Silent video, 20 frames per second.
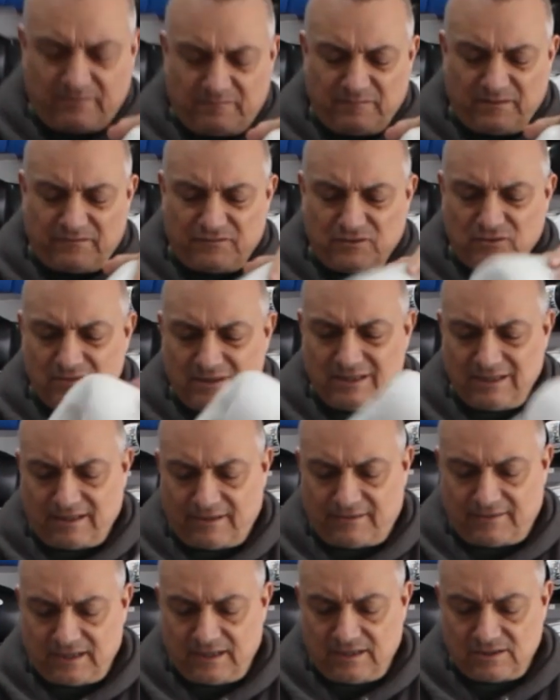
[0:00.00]
from a few little
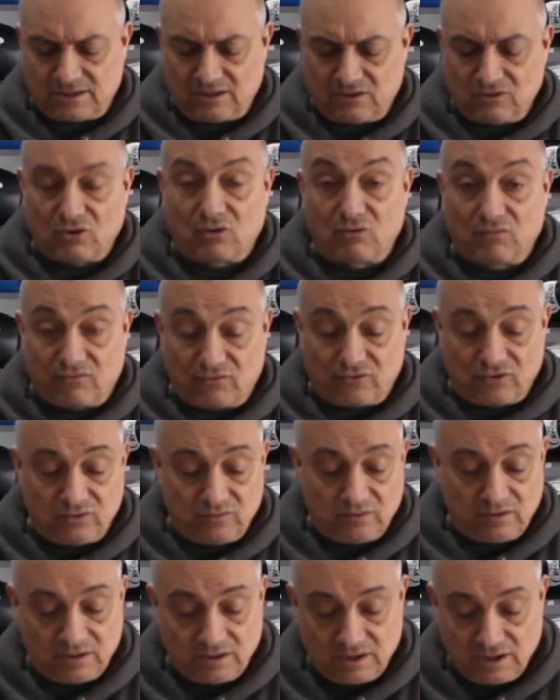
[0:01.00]
things I'll go through
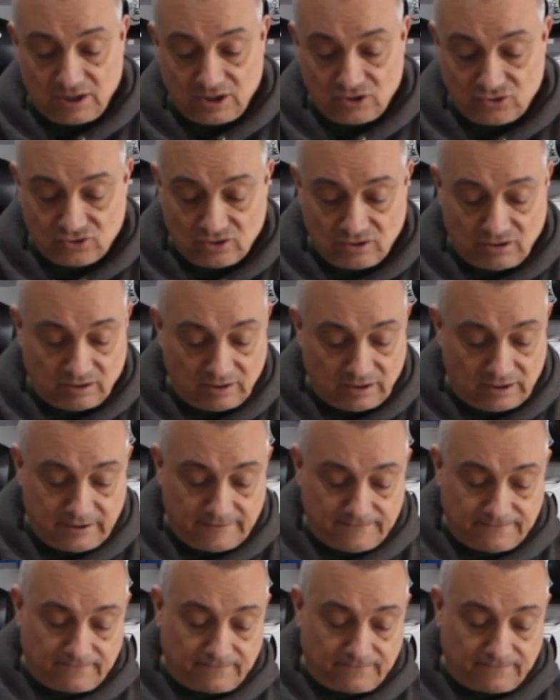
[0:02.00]
shortly.